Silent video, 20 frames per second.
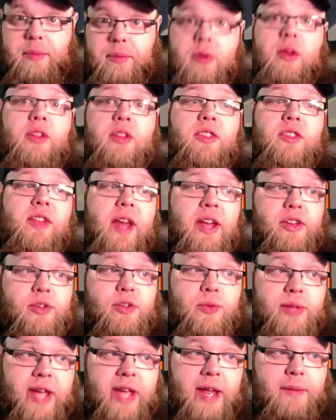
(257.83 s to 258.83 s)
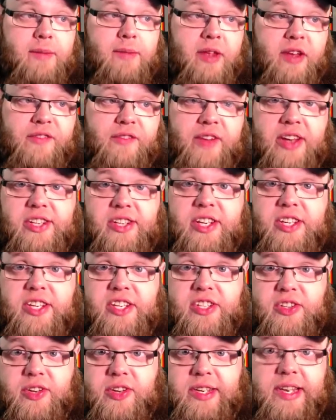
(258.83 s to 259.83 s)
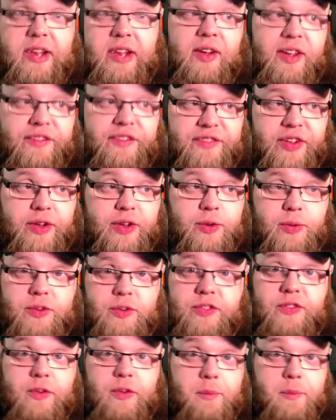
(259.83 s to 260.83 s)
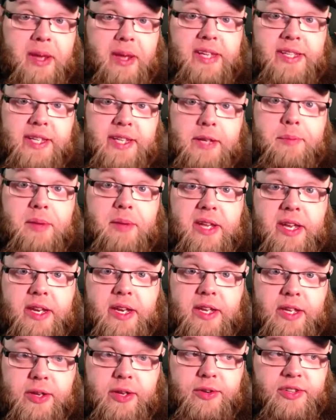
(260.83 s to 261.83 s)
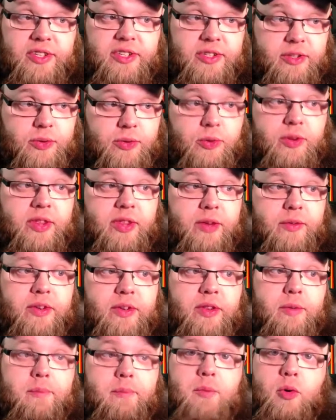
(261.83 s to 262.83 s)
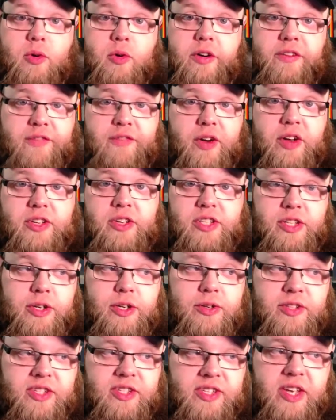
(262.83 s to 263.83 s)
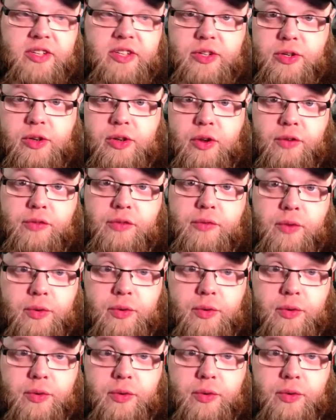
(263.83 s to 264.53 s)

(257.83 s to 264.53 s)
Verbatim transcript: on the actual game that have actually designed light vehicles for basic beginner users, or there are the more advanced users as you go through.